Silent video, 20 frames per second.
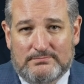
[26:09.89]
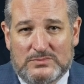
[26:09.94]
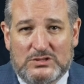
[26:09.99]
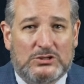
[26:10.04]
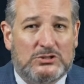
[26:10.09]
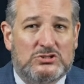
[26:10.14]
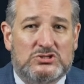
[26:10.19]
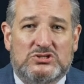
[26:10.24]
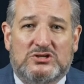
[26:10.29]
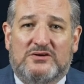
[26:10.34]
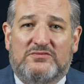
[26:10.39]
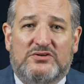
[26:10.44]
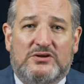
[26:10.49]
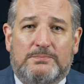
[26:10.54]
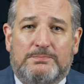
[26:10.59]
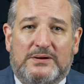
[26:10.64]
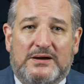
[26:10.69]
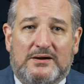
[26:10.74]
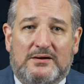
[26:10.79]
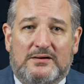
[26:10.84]
The
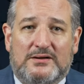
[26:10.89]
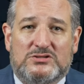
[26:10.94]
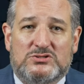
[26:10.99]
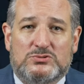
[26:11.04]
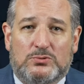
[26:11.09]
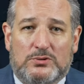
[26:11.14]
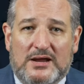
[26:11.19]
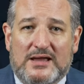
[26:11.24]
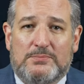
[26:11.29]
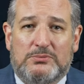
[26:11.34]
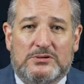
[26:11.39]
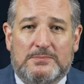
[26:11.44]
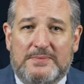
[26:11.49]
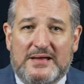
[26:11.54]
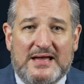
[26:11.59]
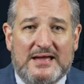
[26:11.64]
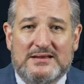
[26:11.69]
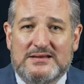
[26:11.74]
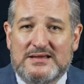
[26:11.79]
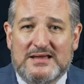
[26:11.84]
conservative parents were able to
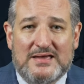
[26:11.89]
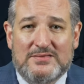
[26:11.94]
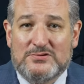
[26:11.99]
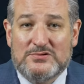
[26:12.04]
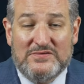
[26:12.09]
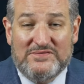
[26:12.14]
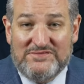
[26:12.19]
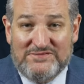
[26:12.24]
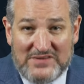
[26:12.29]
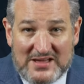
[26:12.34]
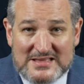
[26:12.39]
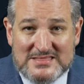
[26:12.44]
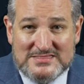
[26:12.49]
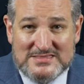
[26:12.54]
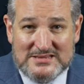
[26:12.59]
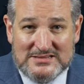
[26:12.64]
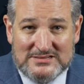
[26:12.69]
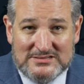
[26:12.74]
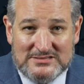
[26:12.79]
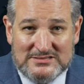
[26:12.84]
band together to fight
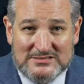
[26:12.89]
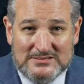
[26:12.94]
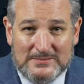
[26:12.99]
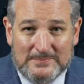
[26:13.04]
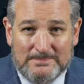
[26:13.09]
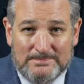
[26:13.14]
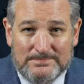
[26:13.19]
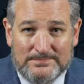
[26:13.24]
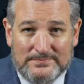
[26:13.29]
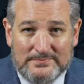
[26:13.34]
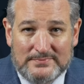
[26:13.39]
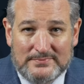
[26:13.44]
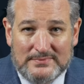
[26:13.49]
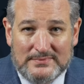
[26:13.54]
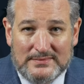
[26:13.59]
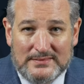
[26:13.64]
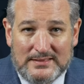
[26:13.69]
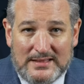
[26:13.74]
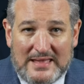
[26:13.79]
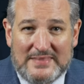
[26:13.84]
this,
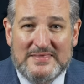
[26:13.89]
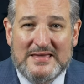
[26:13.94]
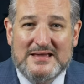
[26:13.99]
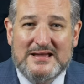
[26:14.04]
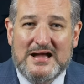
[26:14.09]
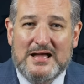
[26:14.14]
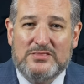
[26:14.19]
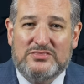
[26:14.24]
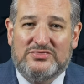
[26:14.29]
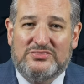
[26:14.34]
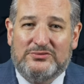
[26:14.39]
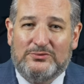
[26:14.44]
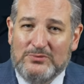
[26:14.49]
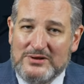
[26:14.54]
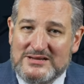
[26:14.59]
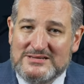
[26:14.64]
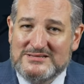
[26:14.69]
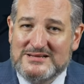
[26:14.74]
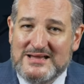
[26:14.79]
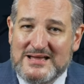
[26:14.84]
and they got
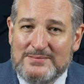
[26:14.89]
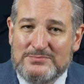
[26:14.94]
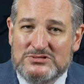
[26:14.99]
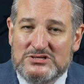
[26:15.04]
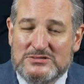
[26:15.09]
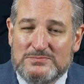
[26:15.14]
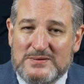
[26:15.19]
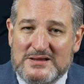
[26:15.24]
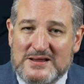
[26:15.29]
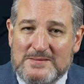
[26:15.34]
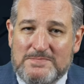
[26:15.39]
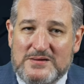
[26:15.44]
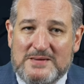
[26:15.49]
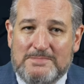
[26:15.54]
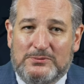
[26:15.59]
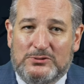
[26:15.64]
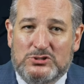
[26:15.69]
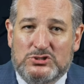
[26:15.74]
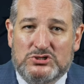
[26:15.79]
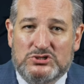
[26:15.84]
three times as many
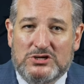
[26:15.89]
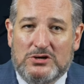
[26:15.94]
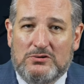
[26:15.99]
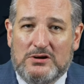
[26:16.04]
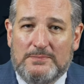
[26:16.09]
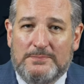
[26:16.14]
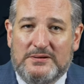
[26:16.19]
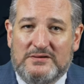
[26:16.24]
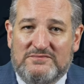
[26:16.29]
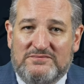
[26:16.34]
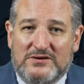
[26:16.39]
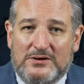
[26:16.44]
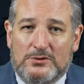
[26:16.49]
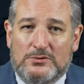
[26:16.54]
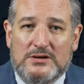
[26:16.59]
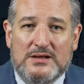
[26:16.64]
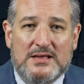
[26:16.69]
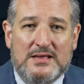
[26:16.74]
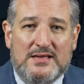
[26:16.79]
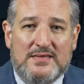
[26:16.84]
people to show up and
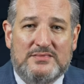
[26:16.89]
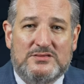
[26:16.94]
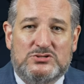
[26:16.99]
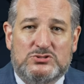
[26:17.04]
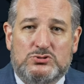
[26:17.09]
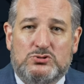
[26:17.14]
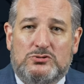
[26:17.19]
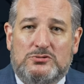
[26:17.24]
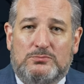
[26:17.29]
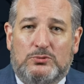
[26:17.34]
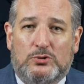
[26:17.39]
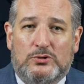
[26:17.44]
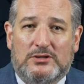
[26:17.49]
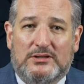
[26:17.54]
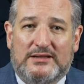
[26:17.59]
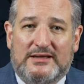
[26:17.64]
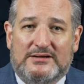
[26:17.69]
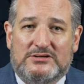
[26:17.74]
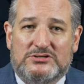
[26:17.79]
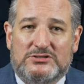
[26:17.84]
vote in the school board
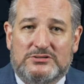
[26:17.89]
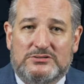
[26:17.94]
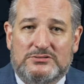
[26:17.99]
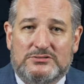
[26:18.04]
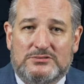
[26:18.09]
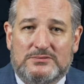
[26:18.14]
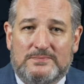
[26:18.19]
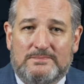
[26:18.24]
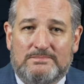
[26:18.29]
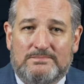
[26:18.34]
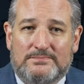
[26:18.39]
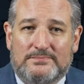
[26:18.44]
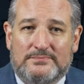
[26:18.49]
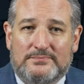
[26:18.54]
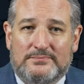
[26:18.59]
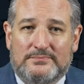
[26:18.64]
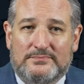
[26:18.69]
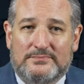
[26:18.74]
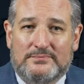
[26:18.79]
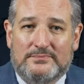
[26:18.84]
elections
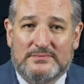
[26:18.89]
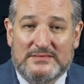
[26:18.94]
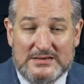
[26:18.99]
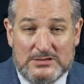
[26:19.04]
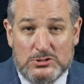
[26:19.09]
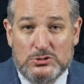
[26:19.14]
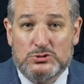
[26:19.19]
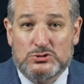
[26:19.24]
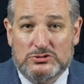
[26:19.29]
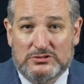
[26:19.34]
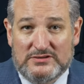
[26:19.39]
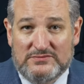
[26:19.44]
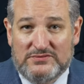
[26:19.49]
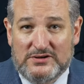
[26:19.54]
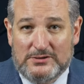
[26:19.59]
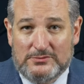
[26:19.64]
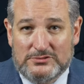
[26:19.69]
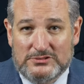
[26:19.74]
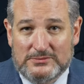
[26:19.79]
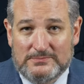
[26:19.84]
than usually
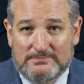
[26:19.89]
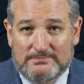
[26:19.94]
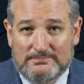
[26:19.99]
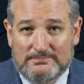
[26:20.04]
vote.